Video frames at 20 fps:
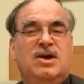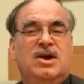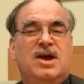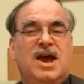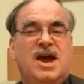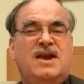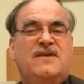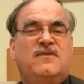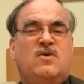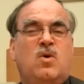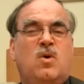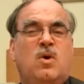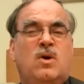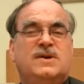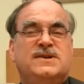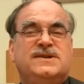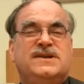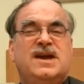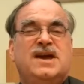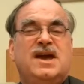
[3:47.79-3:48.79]
And of
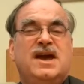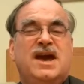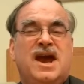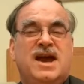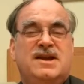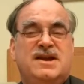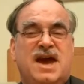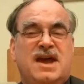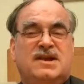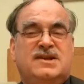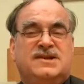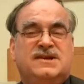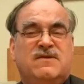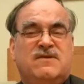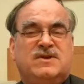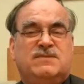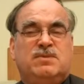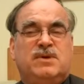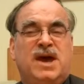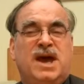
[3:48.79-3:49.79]
course, a data
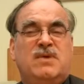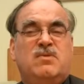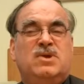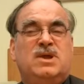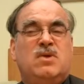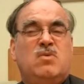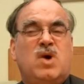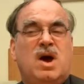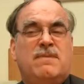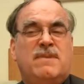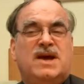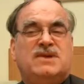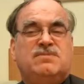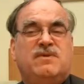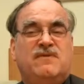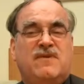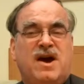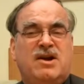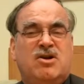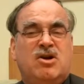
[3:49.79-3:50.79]
service plan with a WiMAX
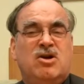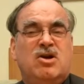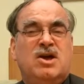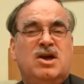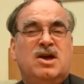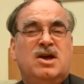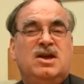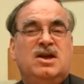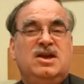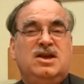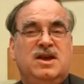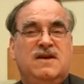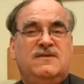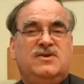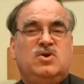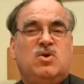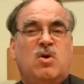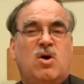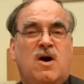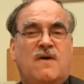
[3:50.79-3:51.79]
provider
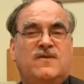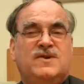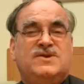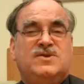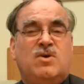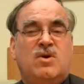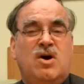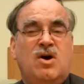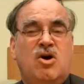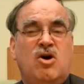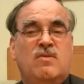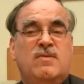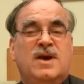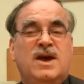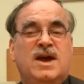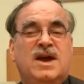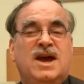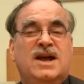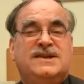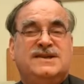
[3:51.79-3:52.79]
gives your office or home
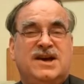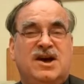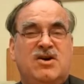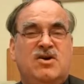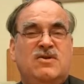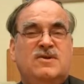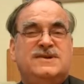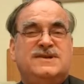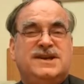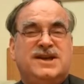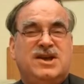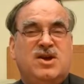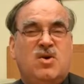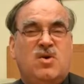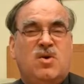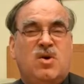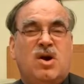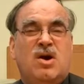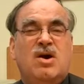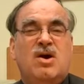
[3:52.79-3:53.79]
its own
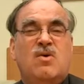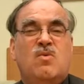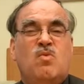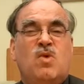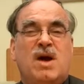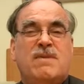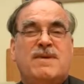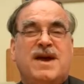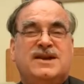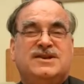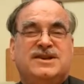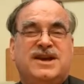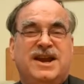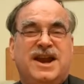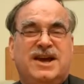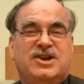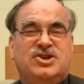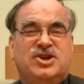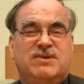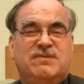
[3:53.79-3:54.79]
secure WiMAX
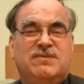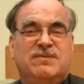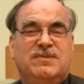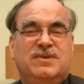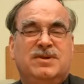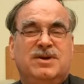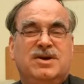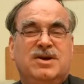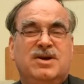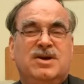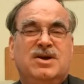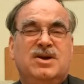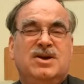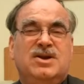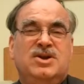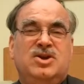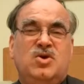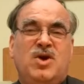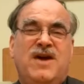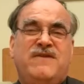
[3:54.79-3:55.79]
connection.
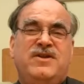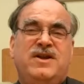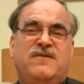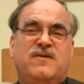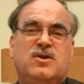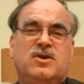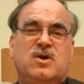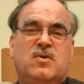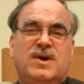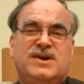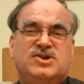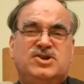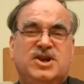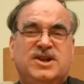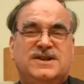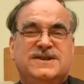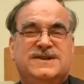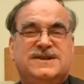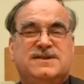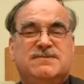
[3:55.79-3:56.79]
Do you have any further
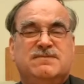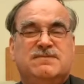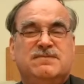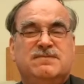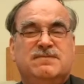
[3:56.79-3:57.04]
questions?